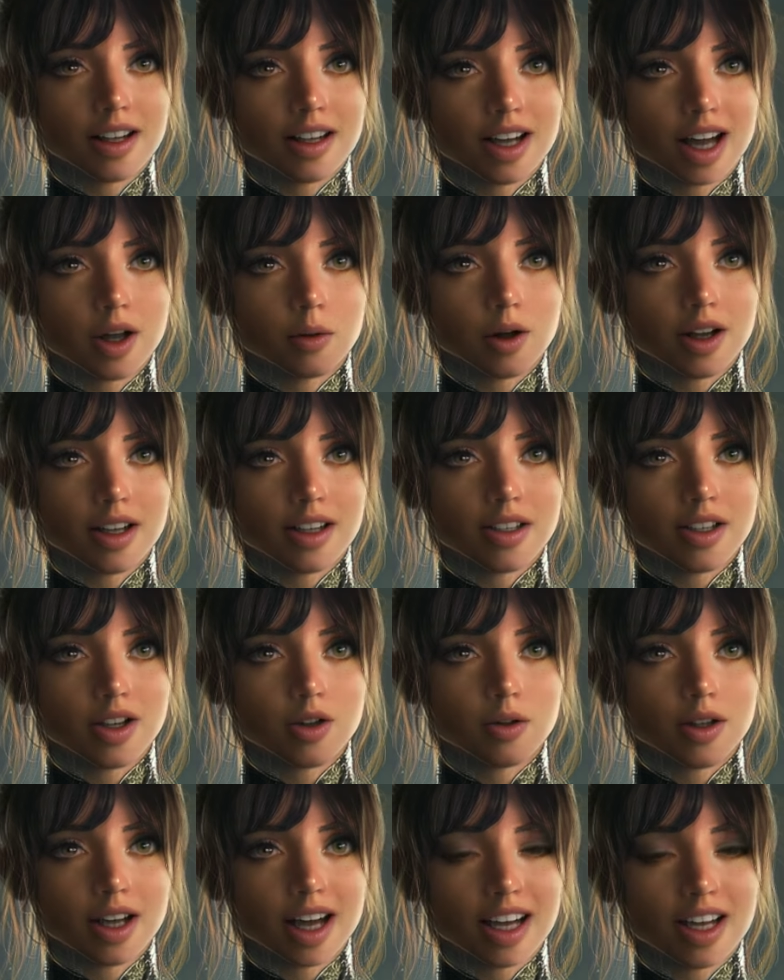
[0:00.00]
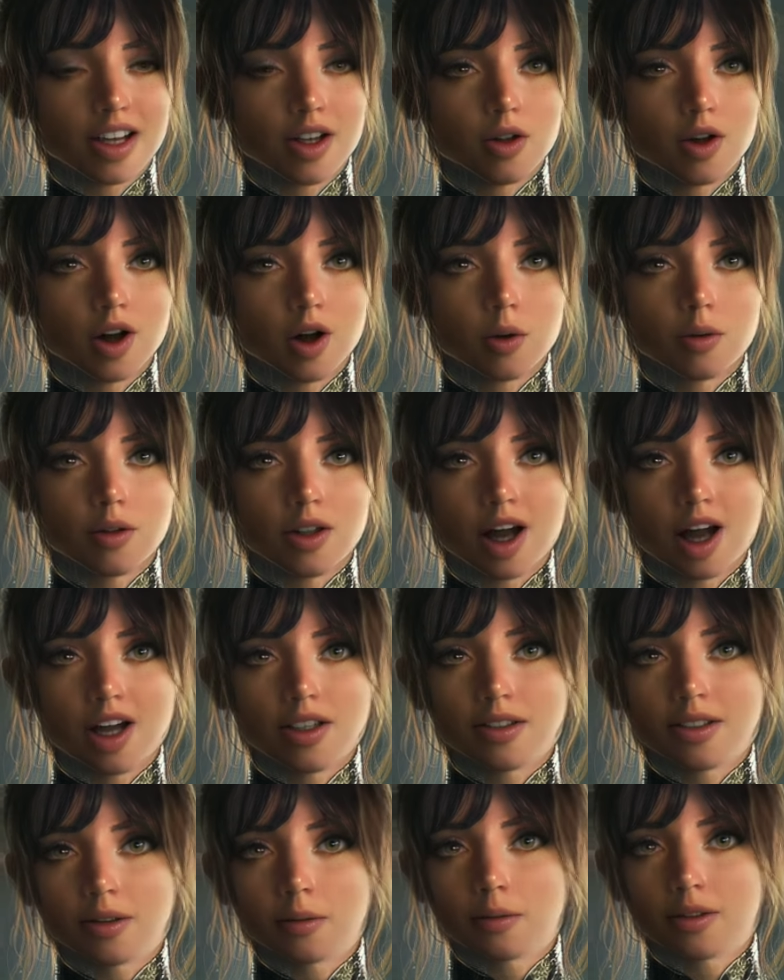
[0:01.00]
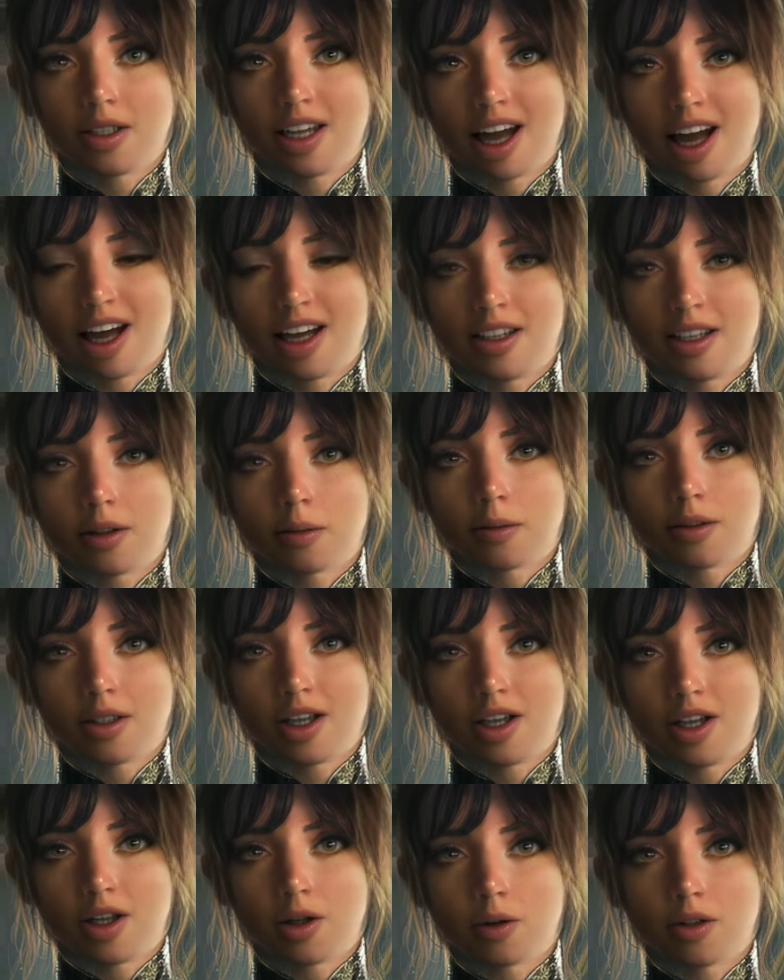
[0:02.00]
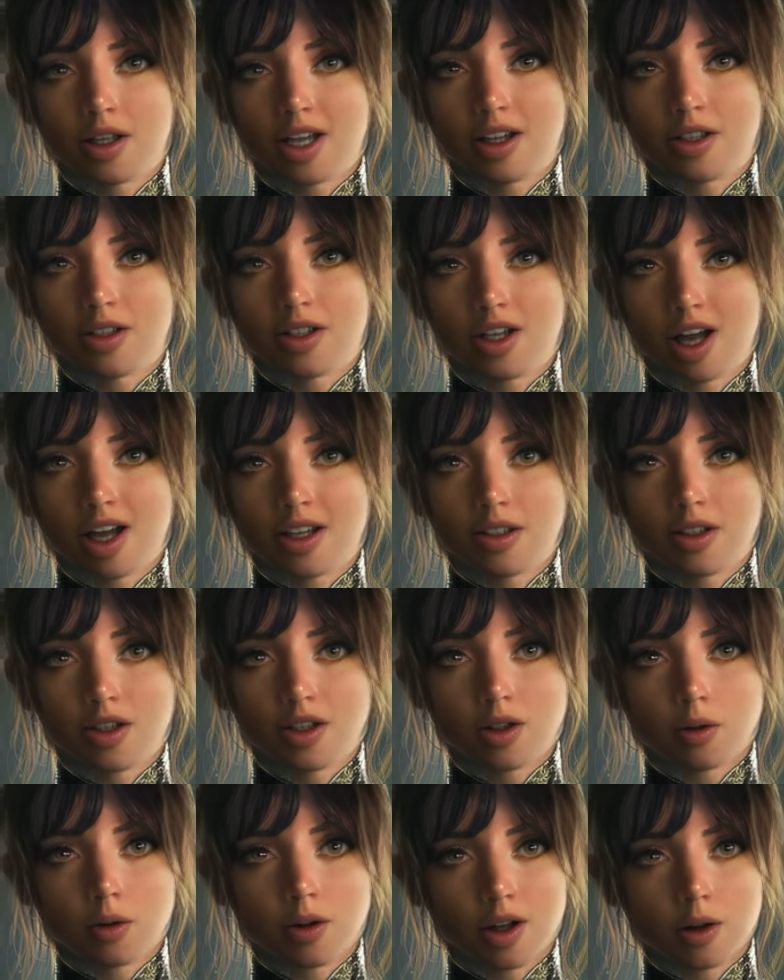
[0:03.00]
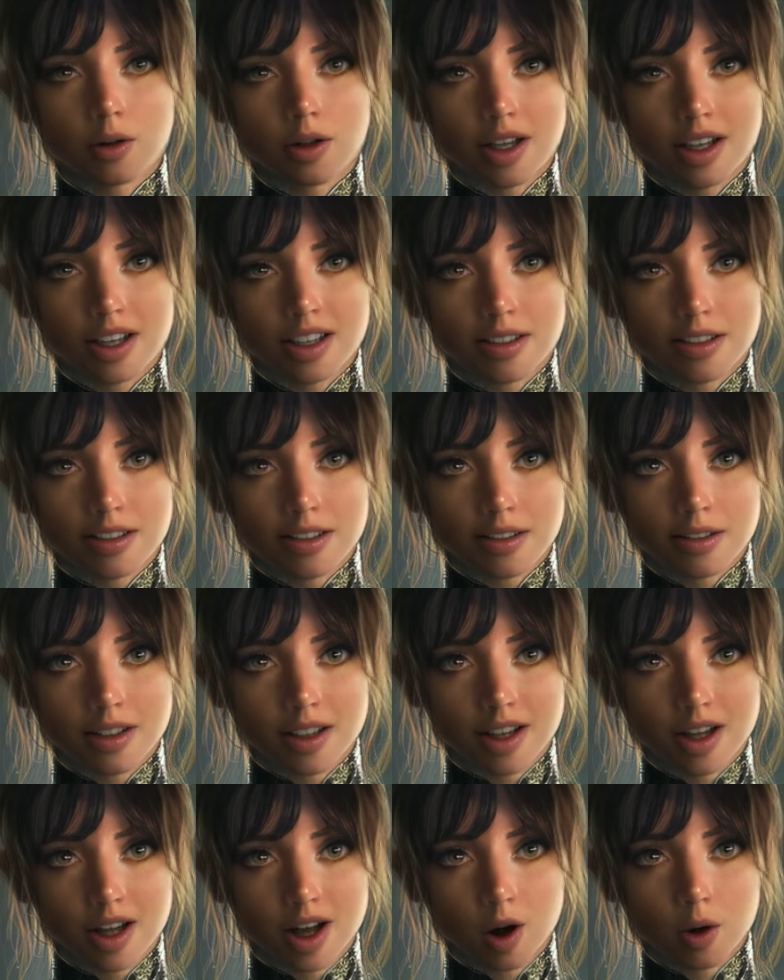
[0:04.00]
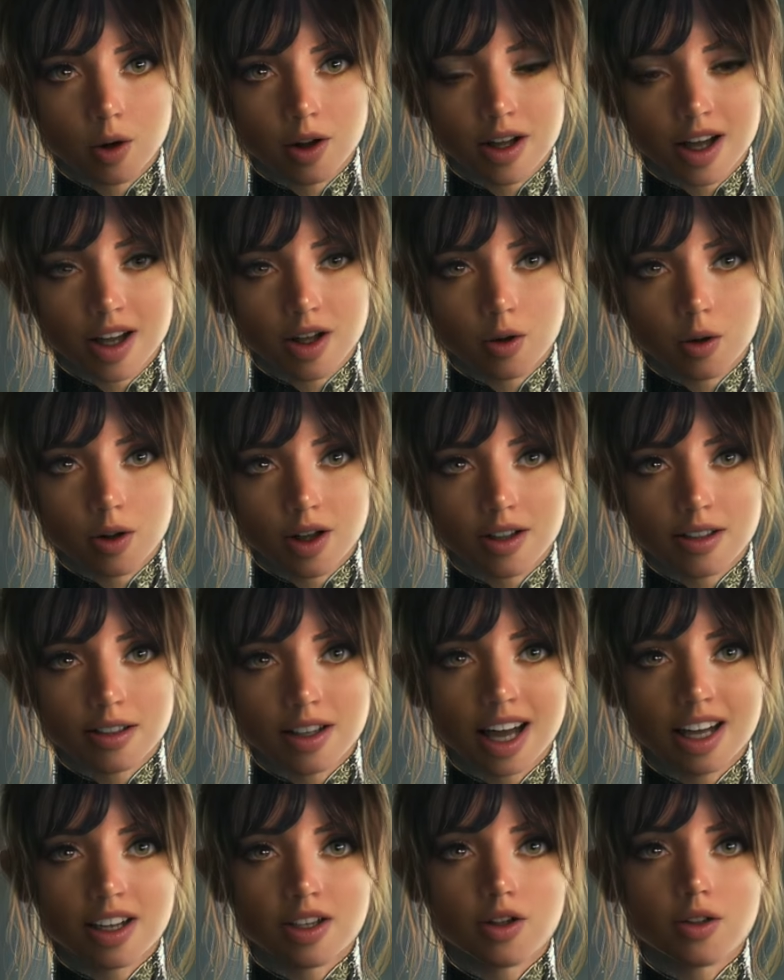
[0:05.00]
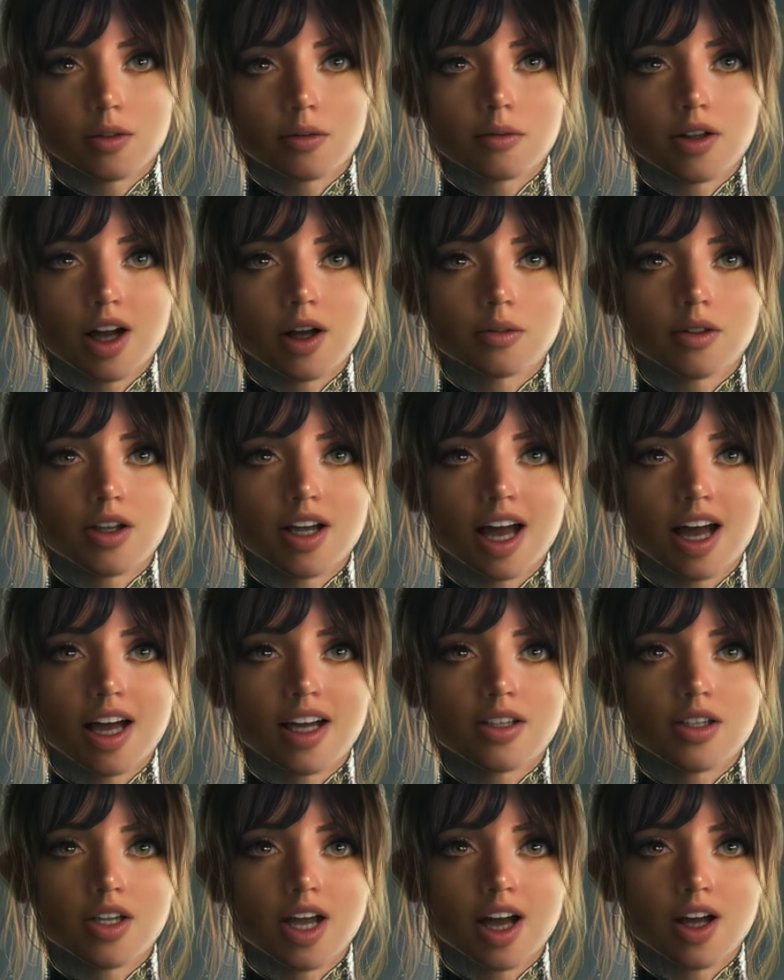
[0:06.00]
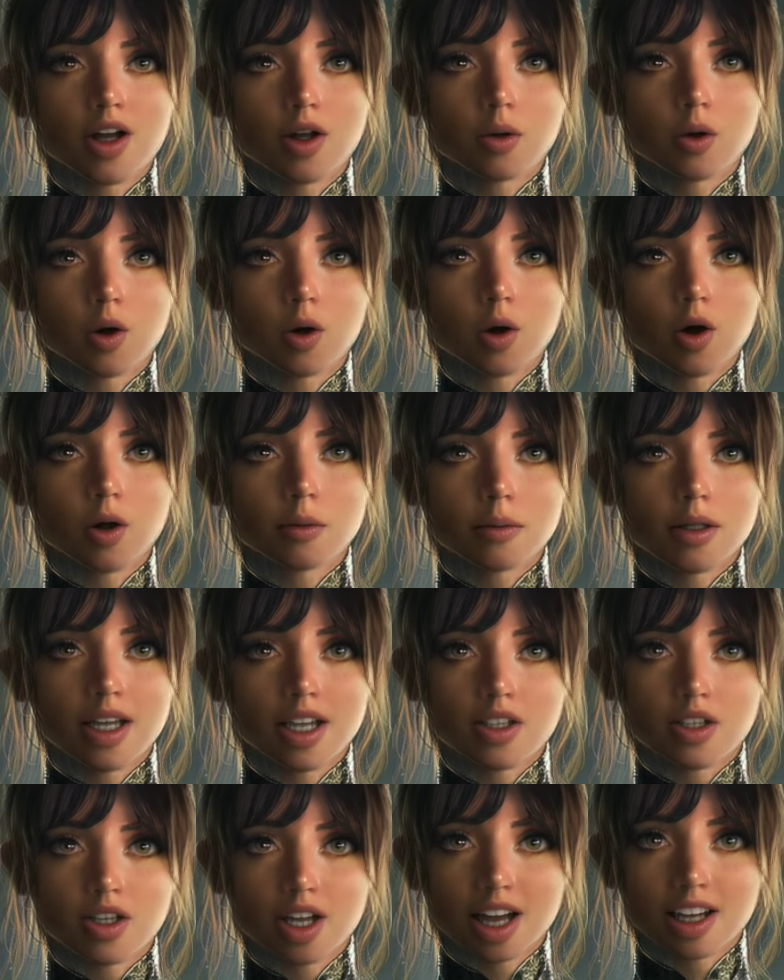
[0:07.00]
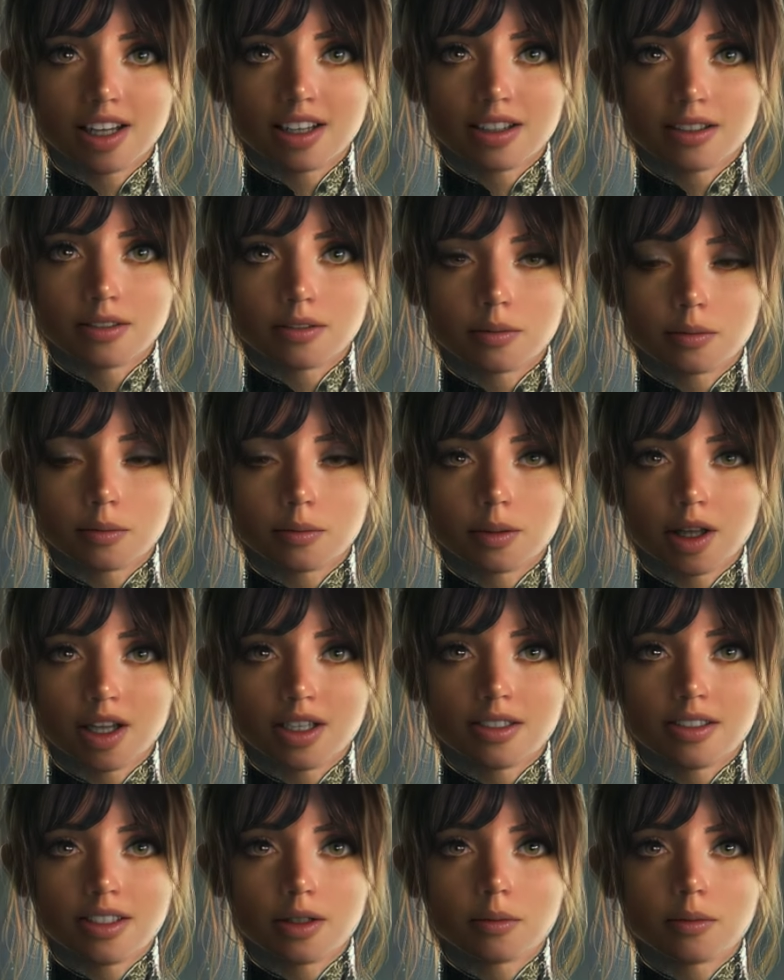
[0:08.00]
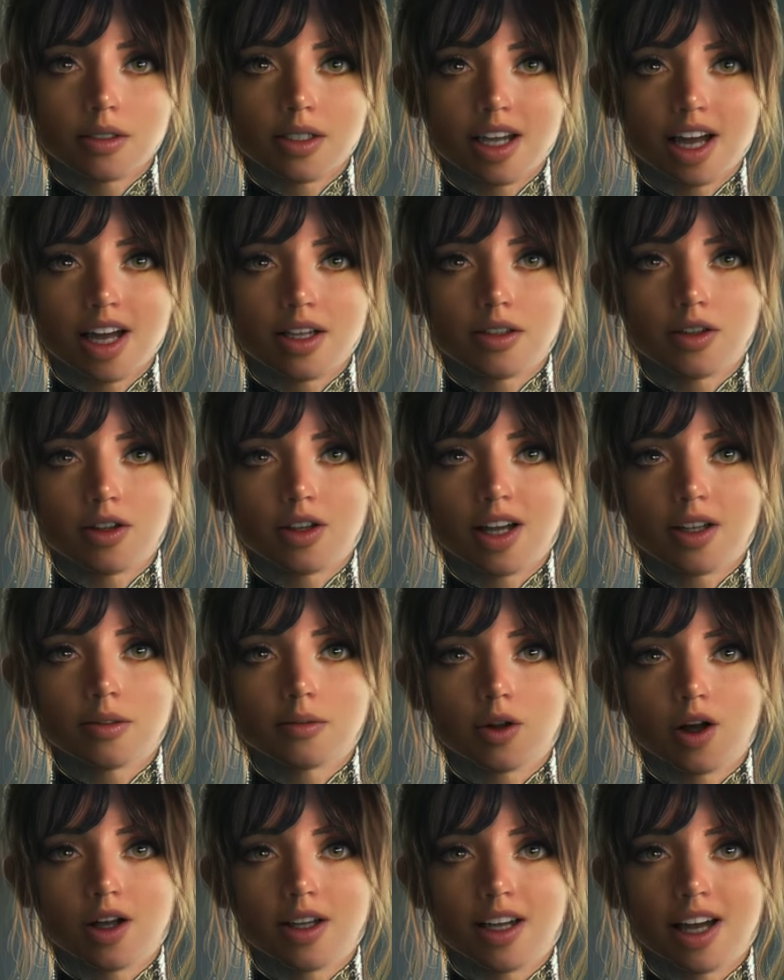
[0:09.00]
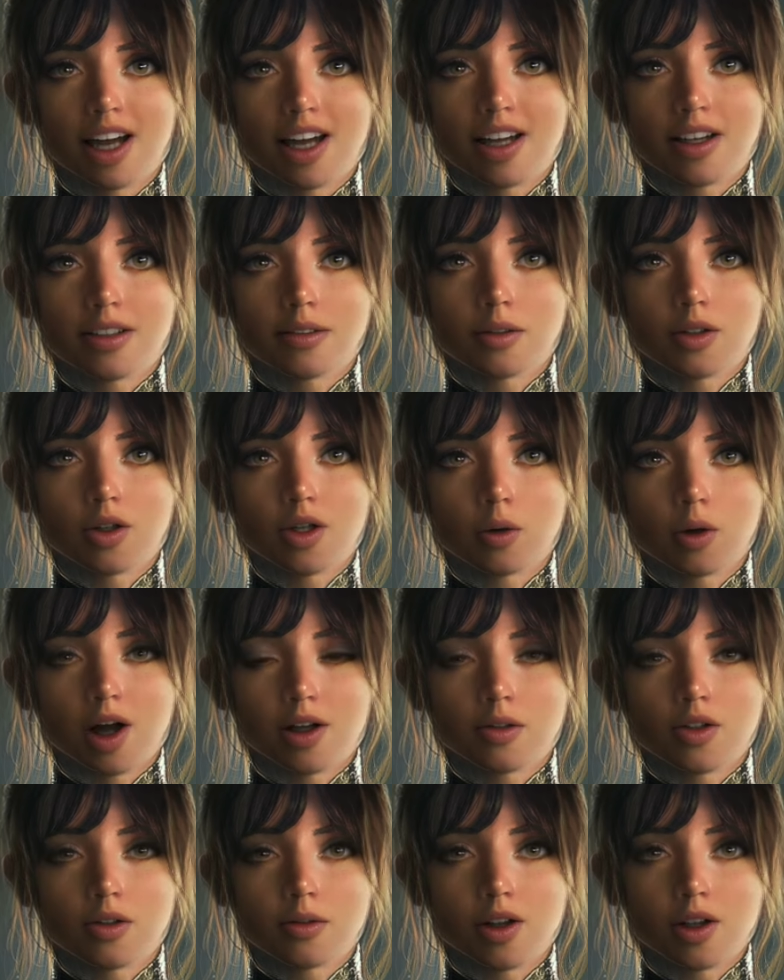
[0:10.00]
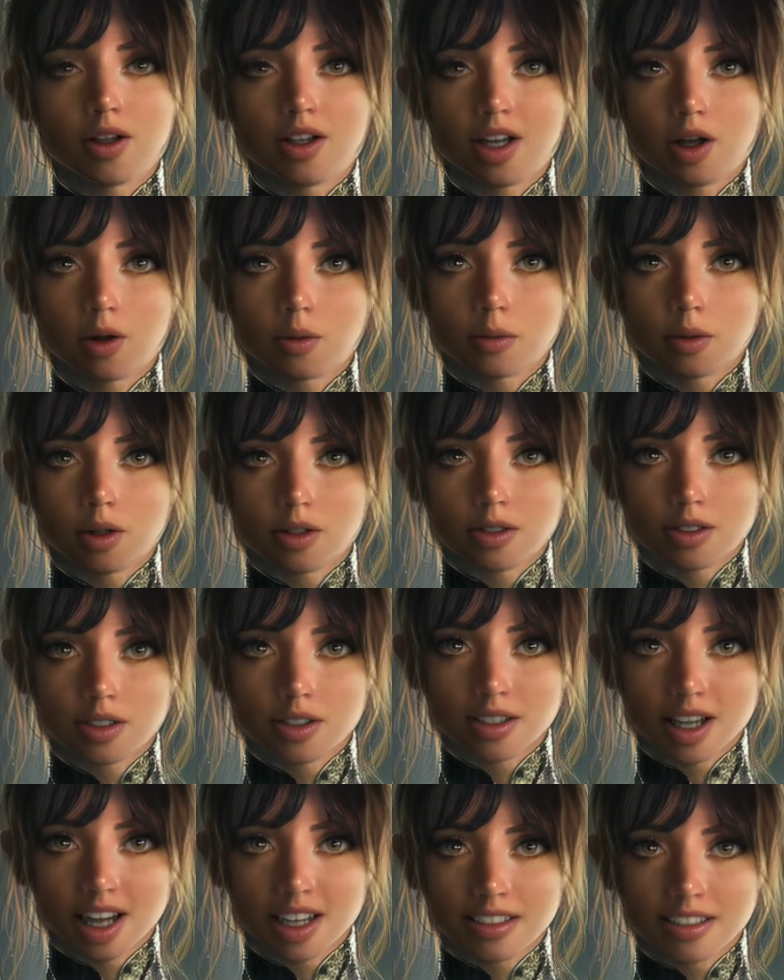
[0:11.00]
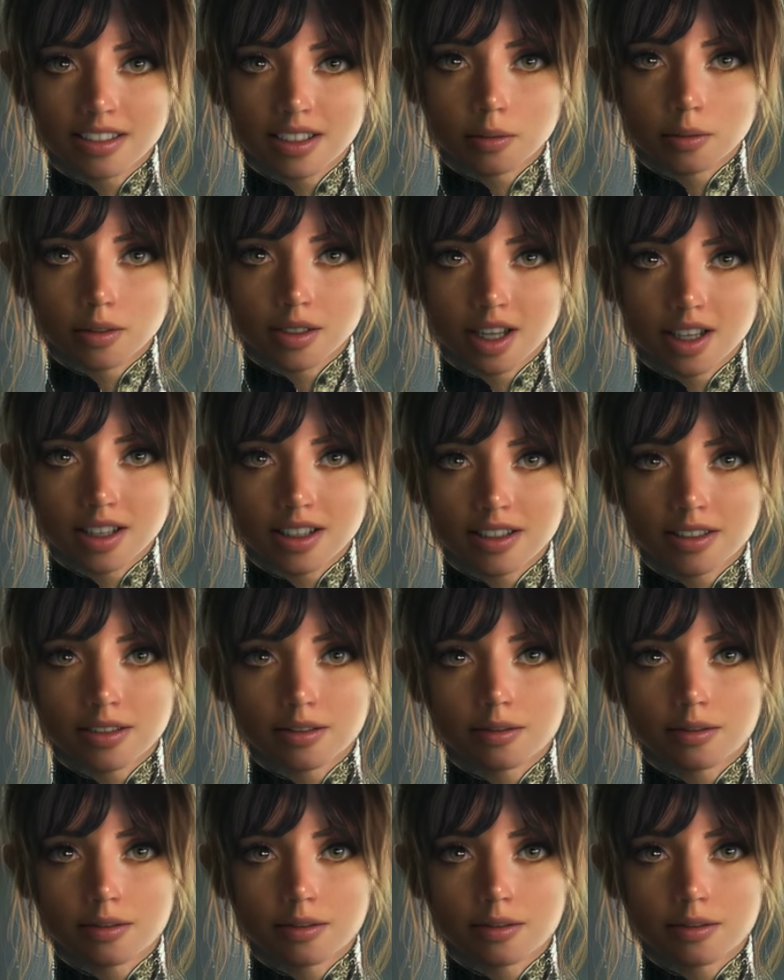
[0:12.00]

Get ready to create your own custom DI lipstick using just 2 ingredients: coconut oil and your favorite eyeshadow or blush shade. Mix them together and voila! You have your very own personalized lipstick.